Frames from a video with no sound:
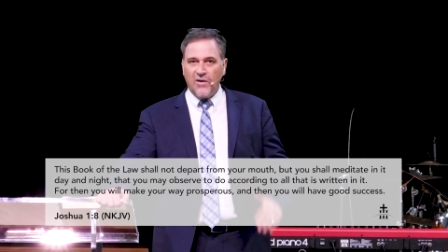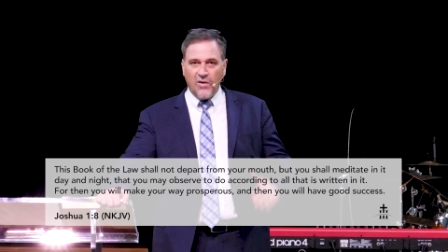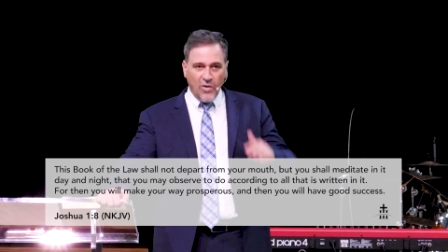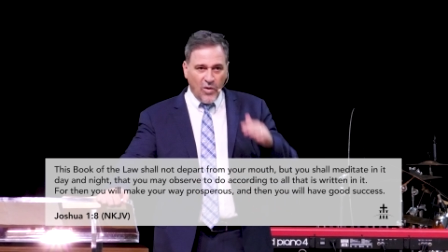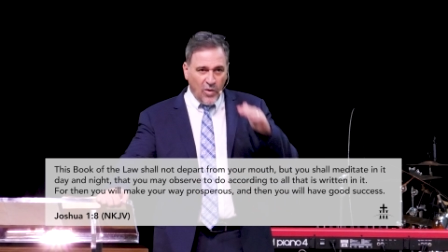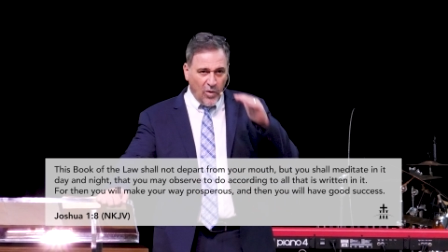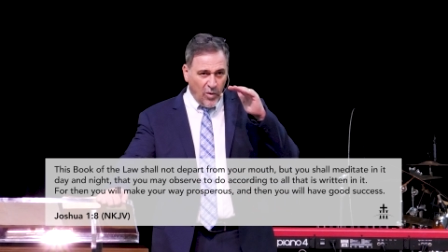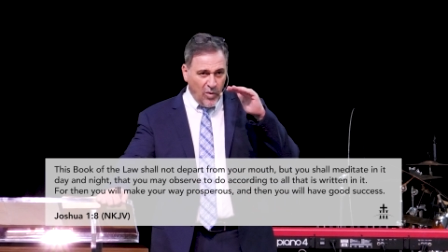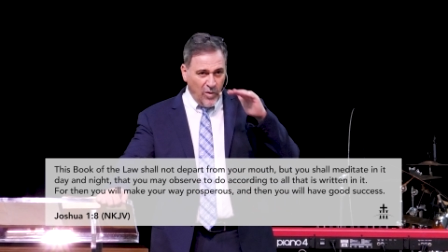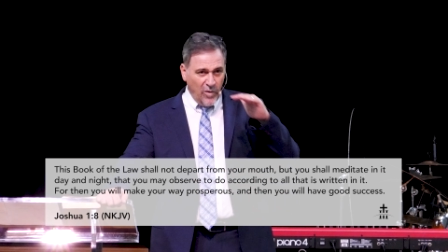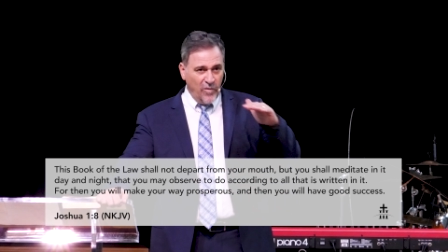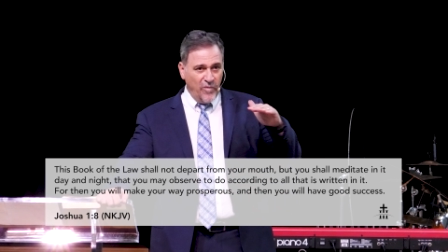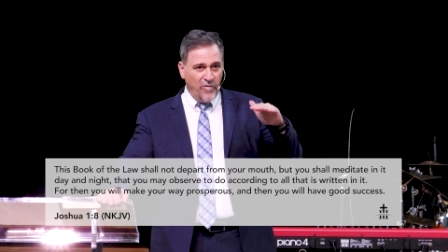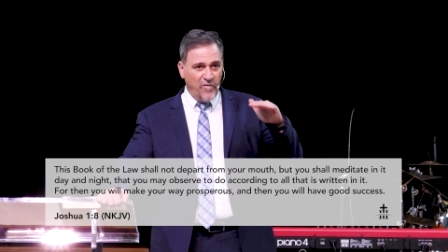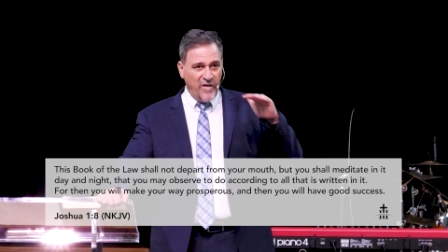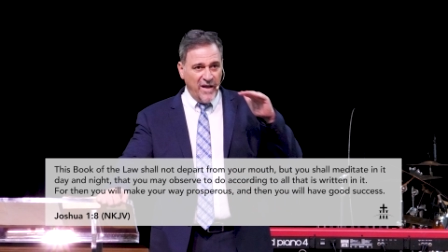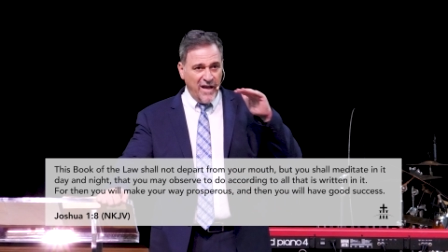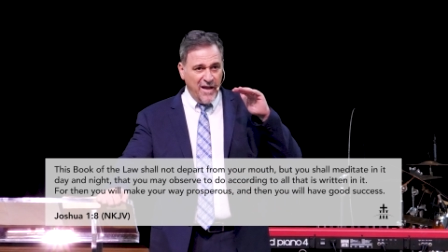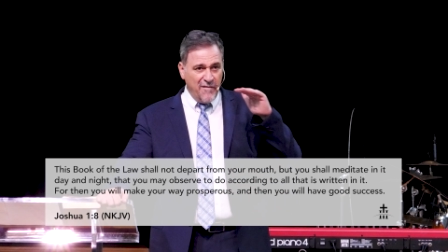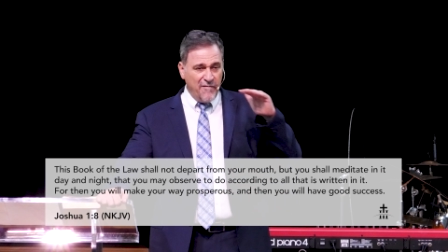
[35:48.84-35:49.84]
All,
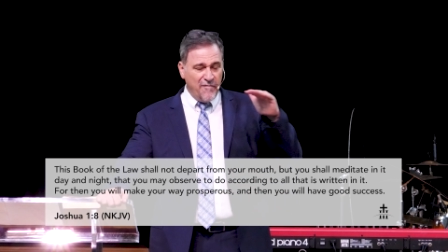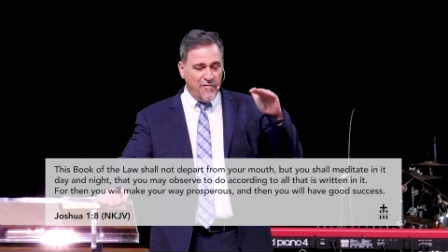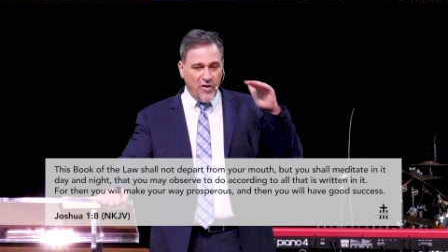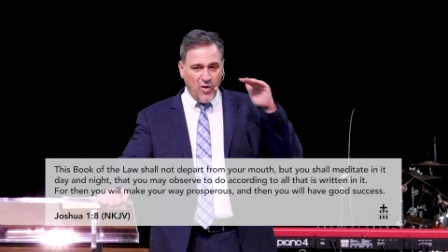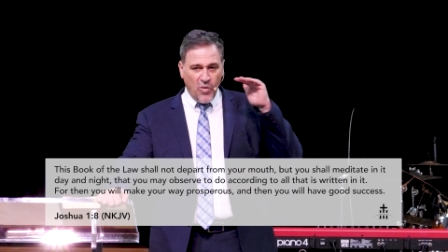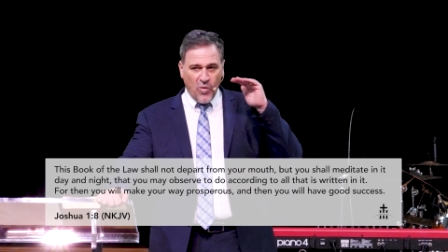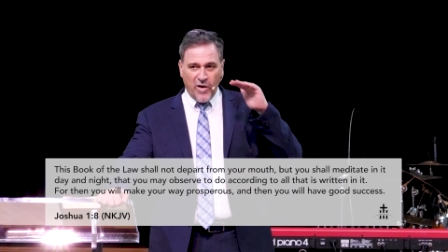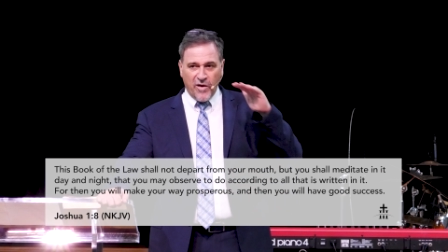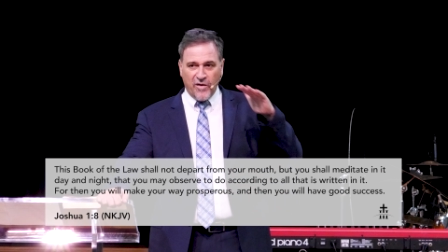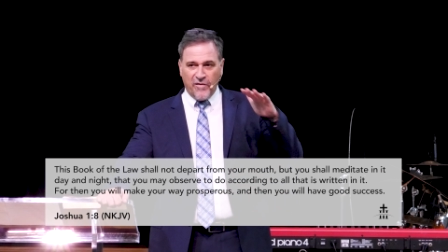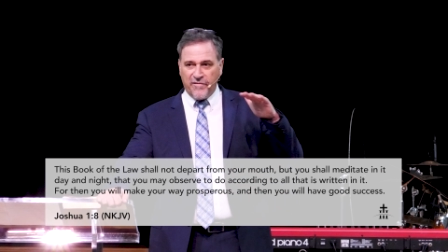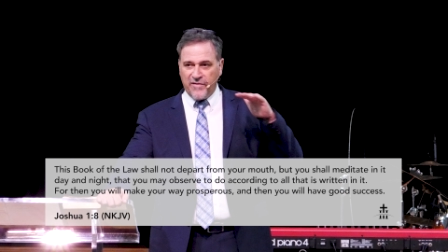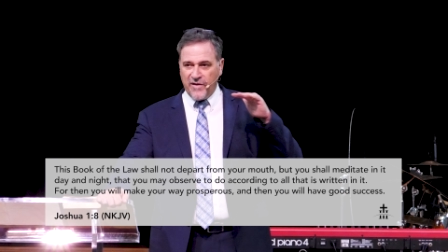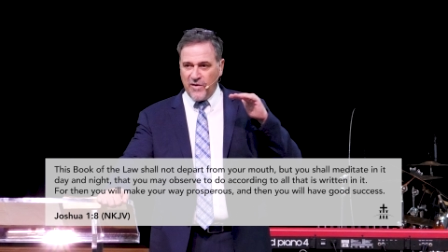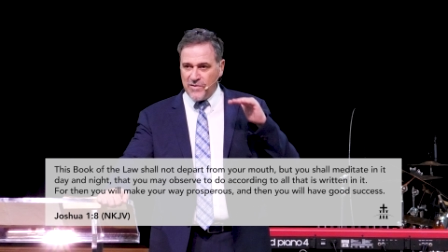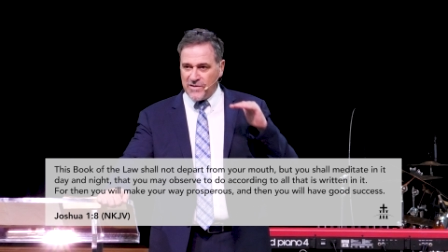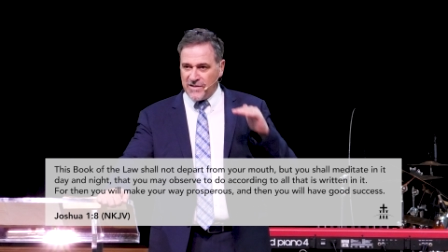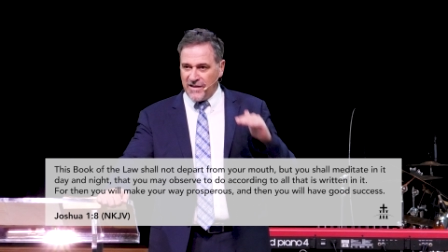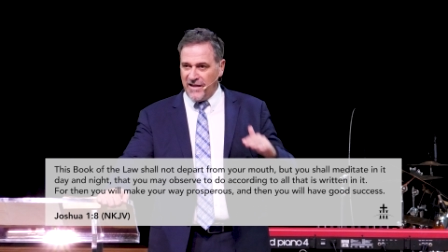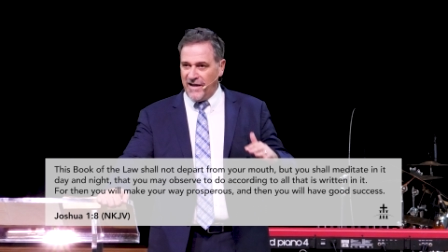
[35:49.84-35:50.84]
every one of
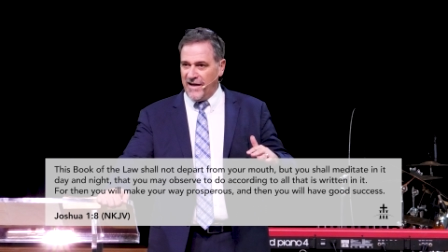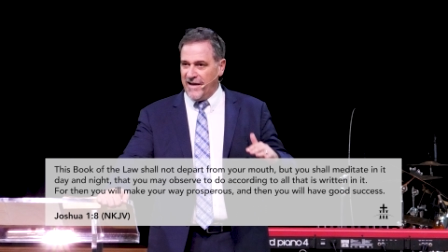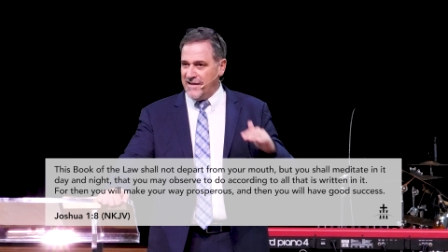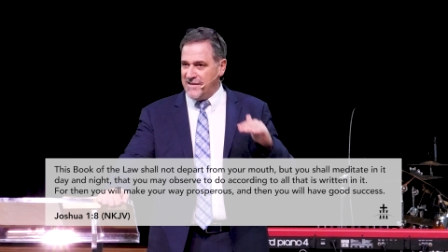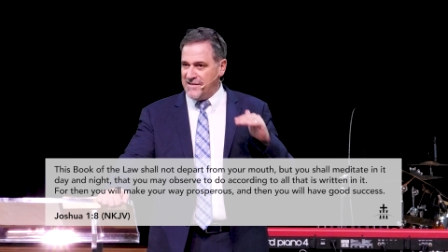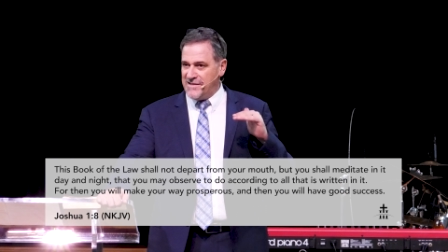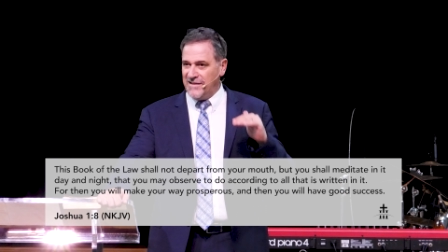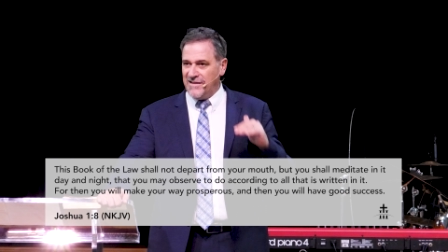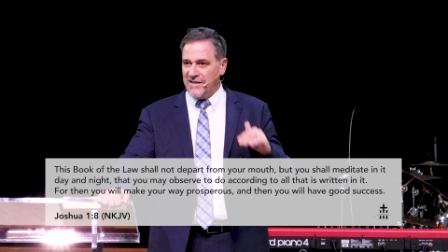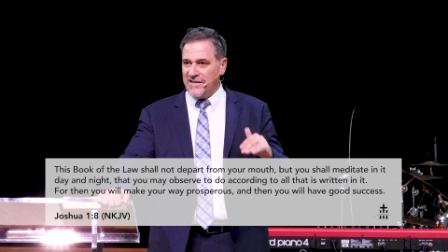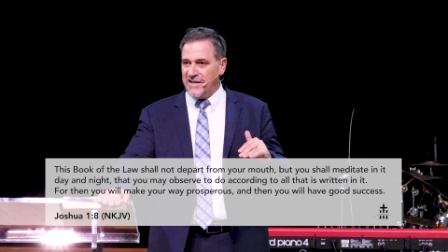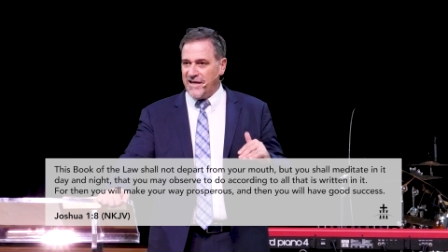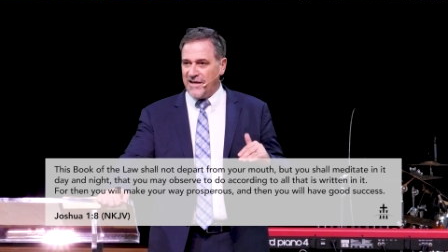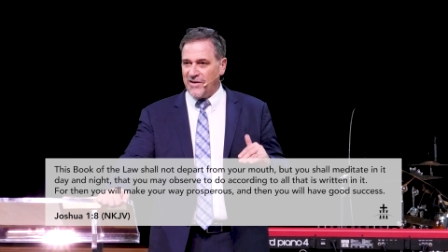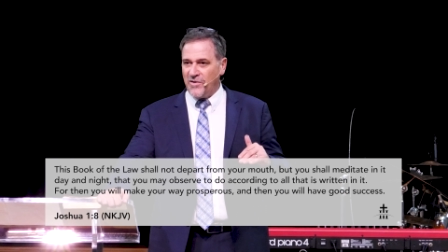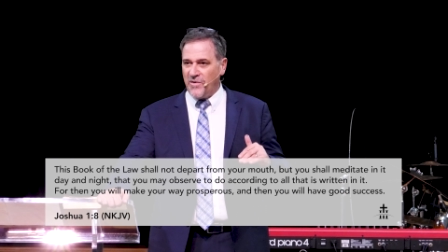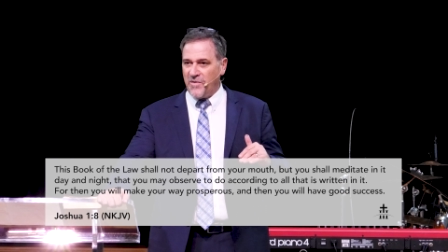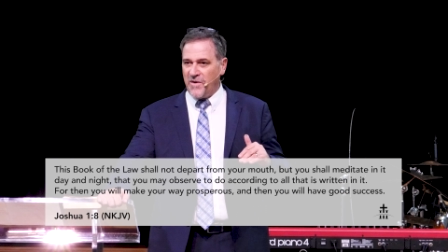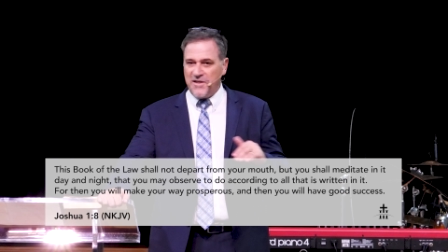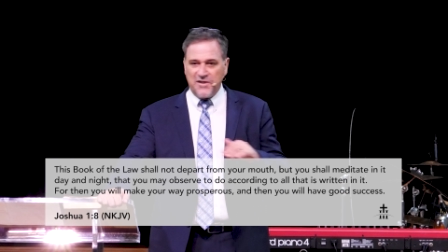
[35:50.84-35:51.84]
those lines in the
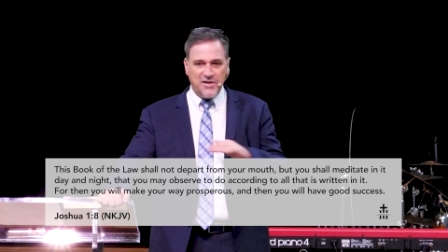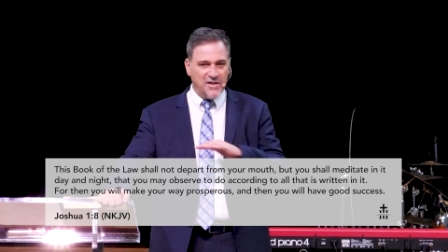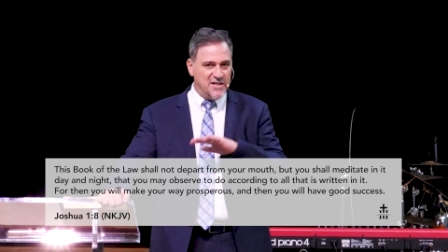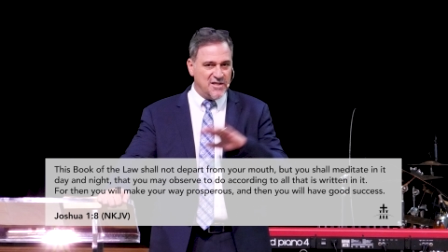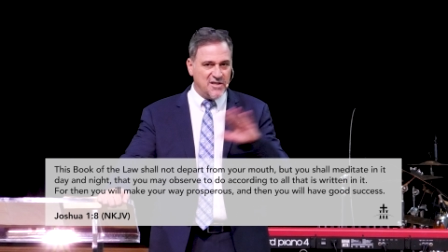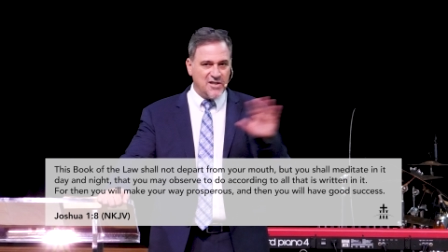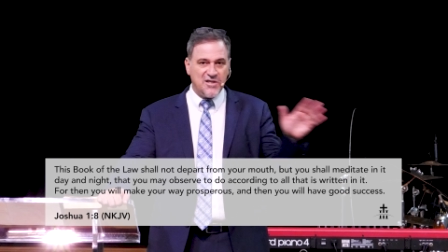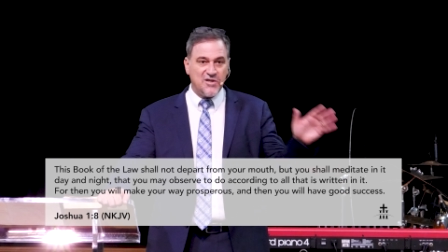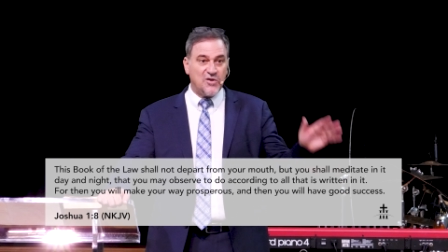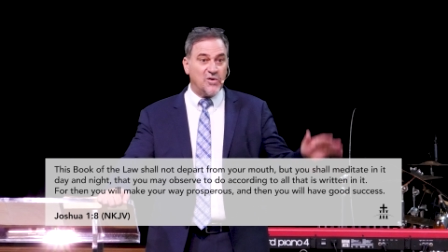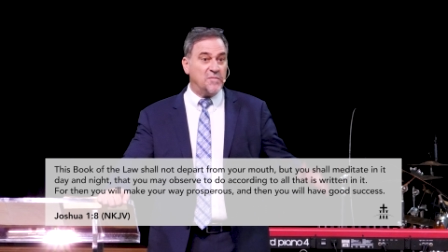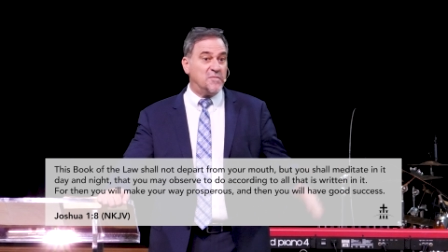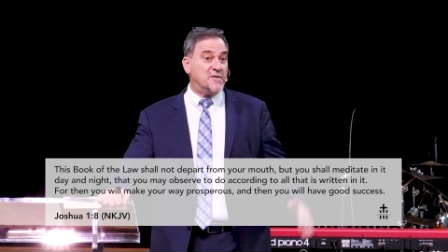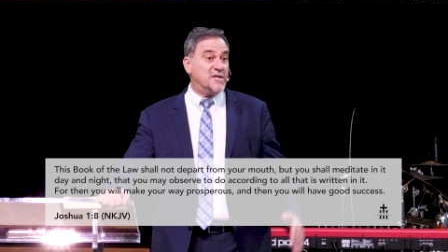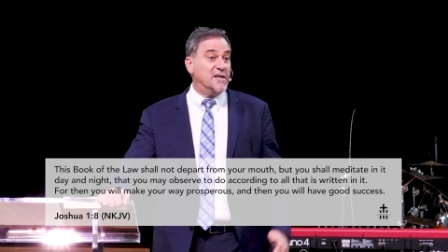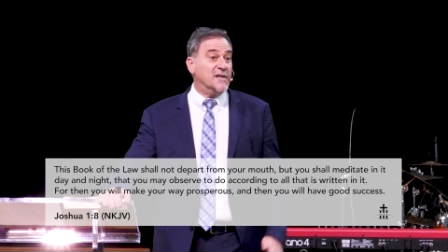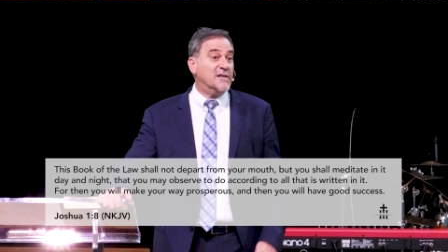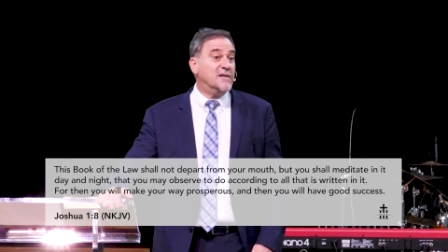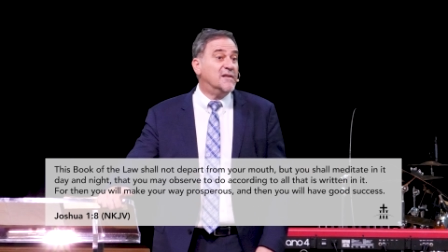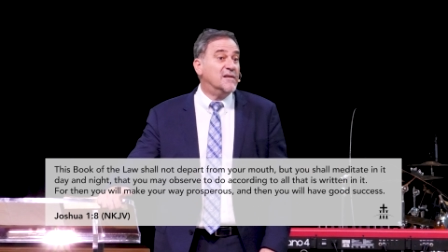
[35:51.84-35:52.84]
declaration is just
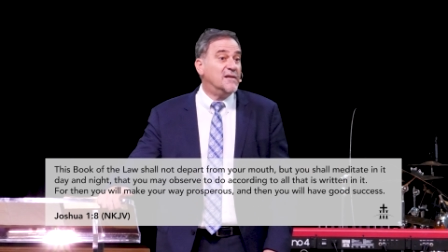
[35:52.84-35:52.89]
scripture.